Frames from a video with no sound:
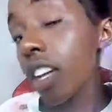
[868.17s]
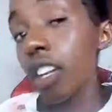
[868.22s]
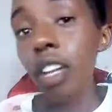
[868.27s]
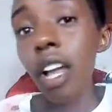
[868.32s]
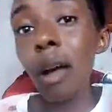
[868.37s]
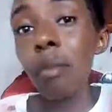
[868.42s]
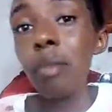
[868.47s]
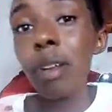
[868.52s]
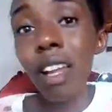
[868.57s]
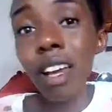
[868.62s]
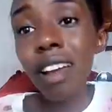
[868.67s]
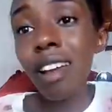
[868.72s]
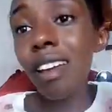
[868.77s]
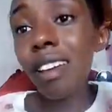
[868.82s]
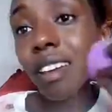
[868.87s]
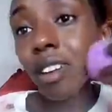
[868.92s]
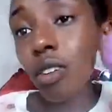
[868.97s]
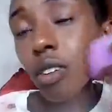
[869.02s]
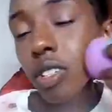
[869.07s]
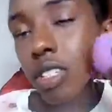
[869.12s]

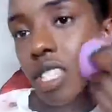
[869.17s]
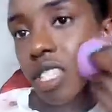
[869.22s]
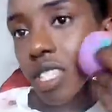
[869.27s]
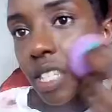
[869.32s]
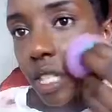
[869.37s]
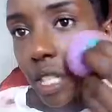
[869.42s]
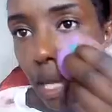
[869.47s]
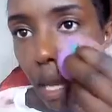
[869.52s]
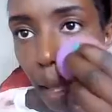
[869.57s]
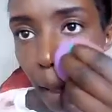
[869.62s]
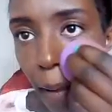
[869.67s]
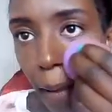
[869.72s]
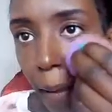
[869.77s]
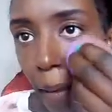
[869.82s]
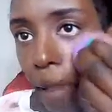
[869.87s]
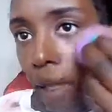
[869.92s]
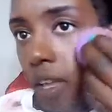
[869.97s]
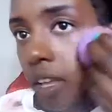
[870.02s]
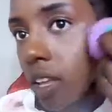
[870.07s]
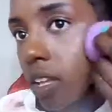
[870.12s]
apply concealer
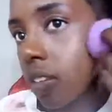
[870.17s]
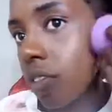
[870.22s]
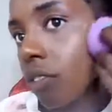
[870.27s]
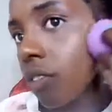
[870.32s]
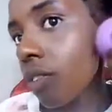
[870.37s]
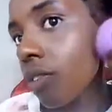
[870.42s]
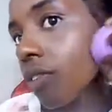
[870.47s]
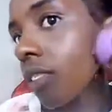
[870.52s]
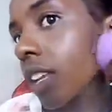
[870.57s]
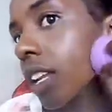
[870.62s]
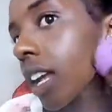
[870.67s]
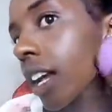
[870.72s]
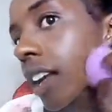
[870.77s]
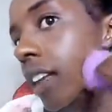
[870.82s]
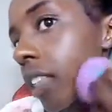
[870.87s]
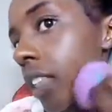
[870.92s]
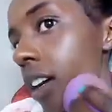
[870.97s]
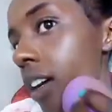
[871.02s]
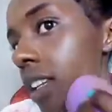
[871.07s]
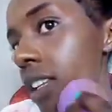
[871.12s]
if you feel like
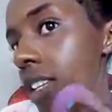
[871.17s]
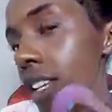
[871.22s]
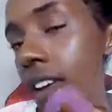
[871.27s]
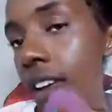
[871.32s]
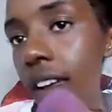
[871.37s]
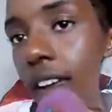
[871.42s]
that.